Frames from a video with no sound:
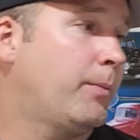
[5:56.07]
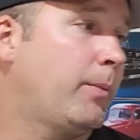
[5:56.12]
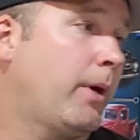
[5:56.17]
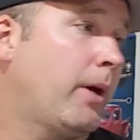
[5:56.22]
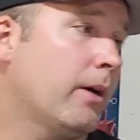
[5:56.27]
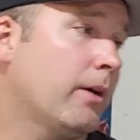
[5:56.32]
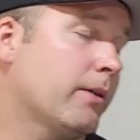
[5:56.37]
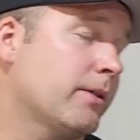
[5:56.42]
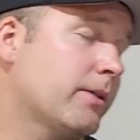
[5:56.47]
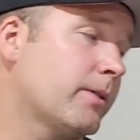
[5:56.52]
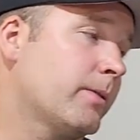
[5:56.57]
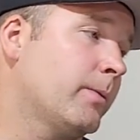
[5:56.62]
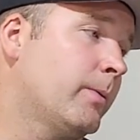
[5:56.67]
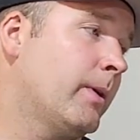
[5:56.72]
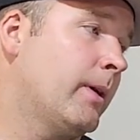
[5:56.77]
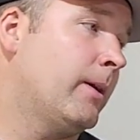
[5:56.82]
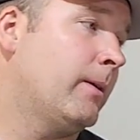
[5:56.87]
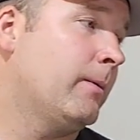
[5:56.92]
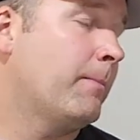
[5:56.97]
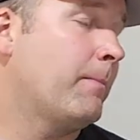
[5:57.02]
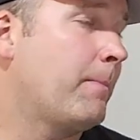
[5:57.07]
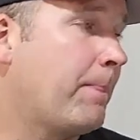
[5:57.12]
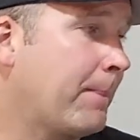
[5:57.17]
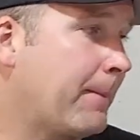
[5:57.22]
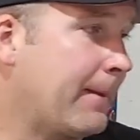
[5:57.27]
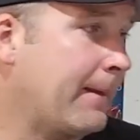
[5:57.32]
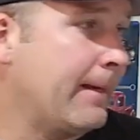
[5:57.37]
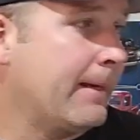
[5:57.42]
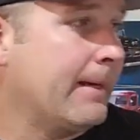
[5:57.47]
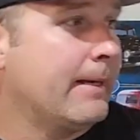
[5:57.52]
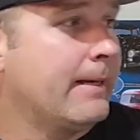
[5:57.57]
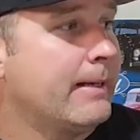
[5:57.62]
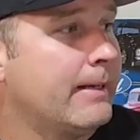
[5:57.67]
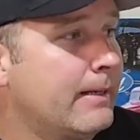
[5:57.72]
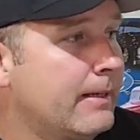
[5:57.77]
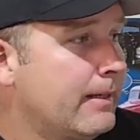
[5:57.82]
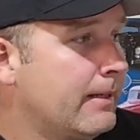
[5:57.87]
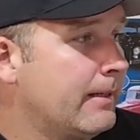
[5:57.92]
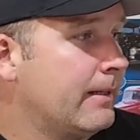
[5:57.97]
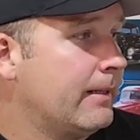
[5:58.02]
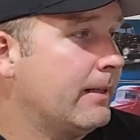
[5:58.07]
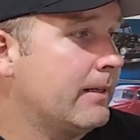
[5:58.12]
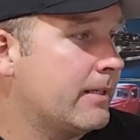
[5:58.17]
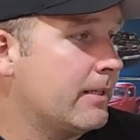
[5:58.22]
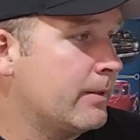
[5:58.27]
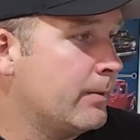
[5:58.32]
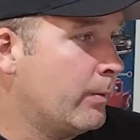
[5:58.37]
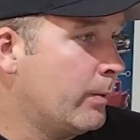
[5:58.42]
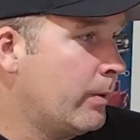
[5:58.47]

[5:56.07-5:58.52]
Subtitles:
parts. Well, this is